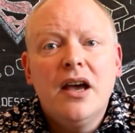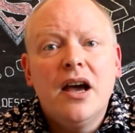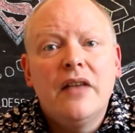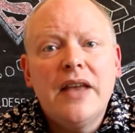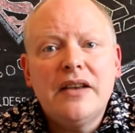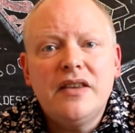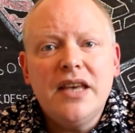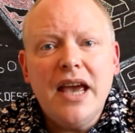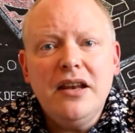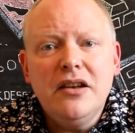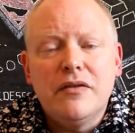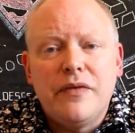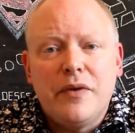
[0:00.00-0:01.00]
And that's the
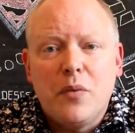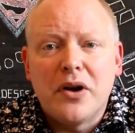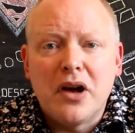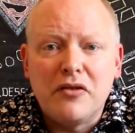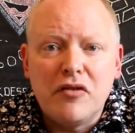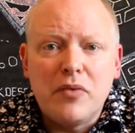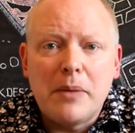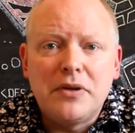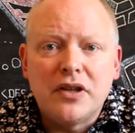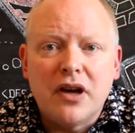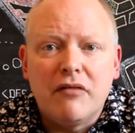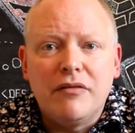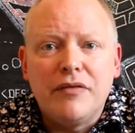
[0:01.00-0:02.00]
end of 100
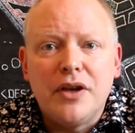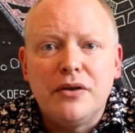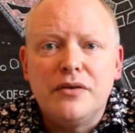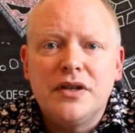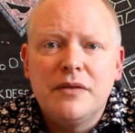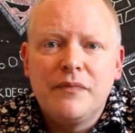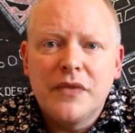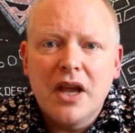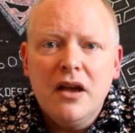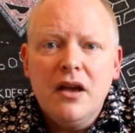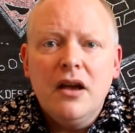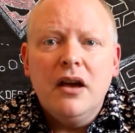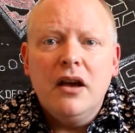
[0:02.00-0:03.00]
website reviews.
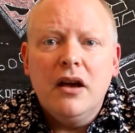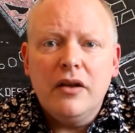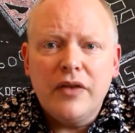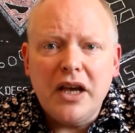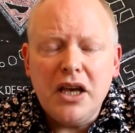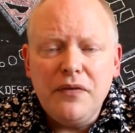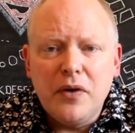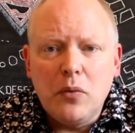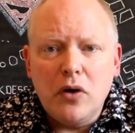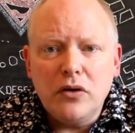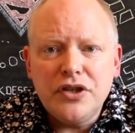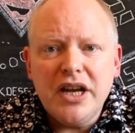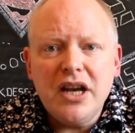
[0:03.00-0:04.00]
Thank you for
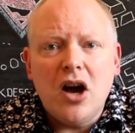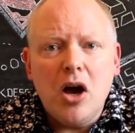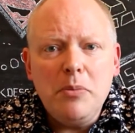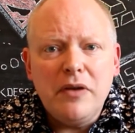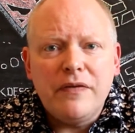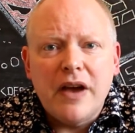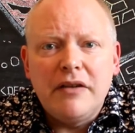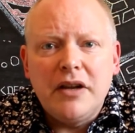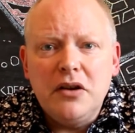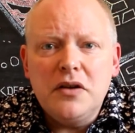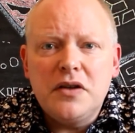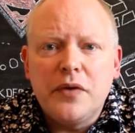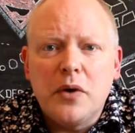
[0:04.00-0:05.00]
watching. I hope you found it
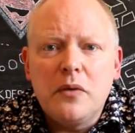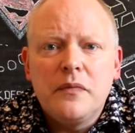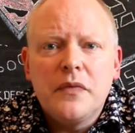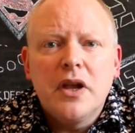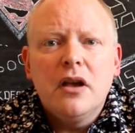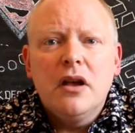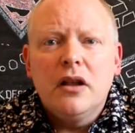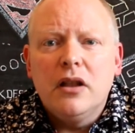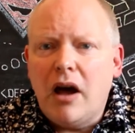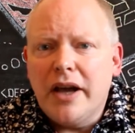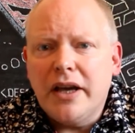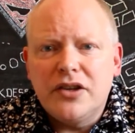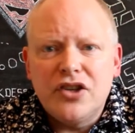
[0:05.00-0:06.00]
useful.
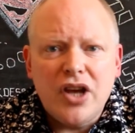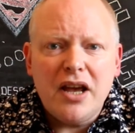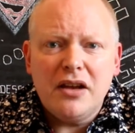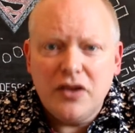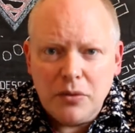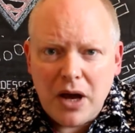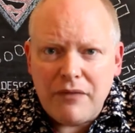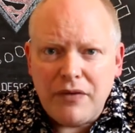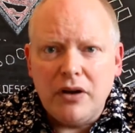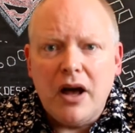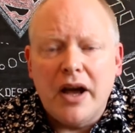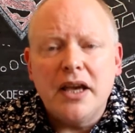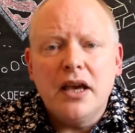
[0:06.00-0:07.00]
Like, share, do whatever you
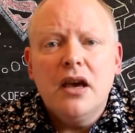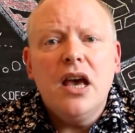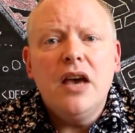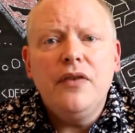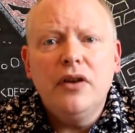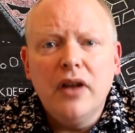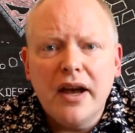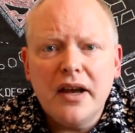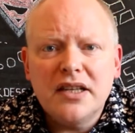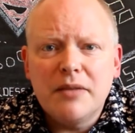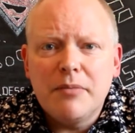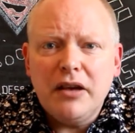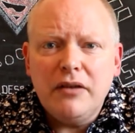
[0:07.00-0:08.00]
like. If you'd like us
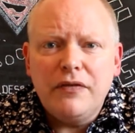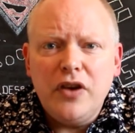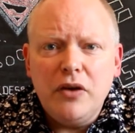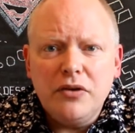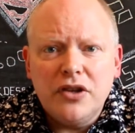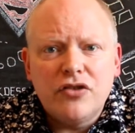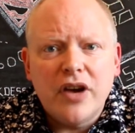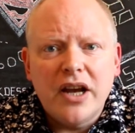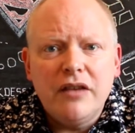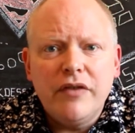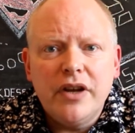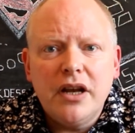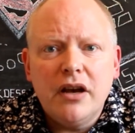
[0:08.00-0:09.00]
to make future training
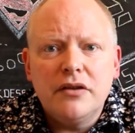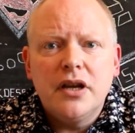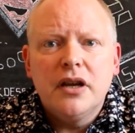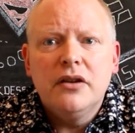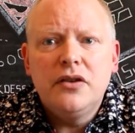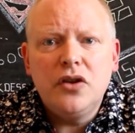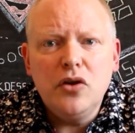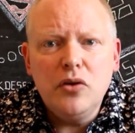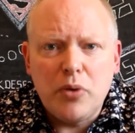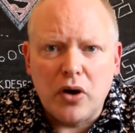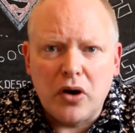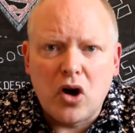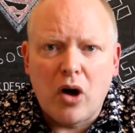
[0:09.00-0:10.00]
videos, do
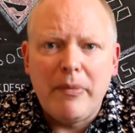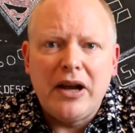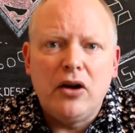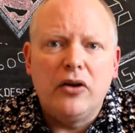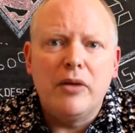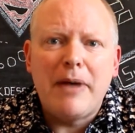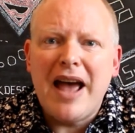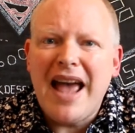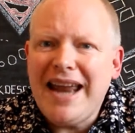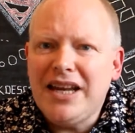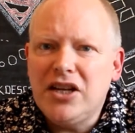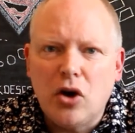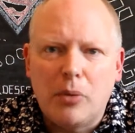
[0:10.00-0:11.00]
put a comment on about
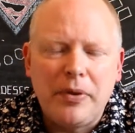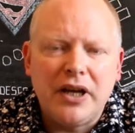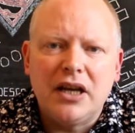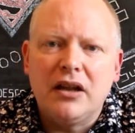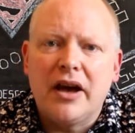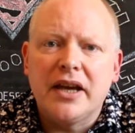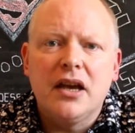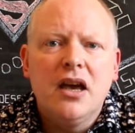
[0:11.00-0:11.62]
any topic you like.